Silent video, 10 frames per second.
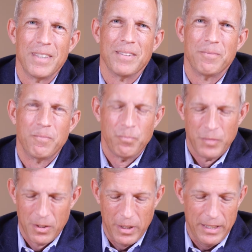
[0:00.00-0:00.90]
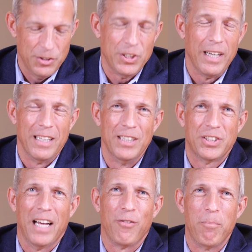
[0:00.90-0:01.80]
Yeah, it is, uh, it
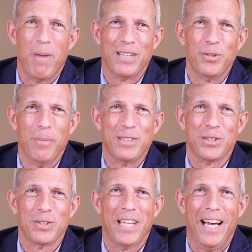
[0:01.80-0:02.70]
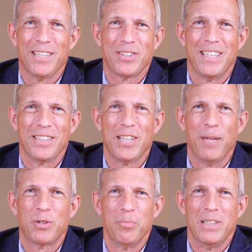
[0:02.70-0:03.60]
is kind of a monumental task that at
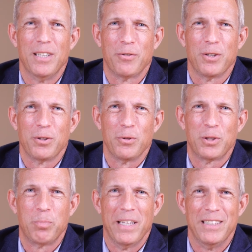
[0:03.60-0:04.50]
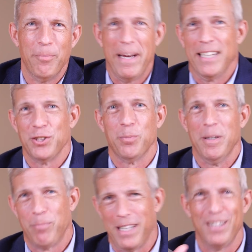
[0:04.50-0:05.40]
times can be difficult to explain to
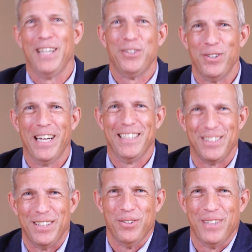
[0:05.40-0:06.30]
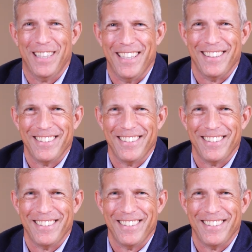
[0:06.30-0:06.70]
management, but I'll let you guys deal with that.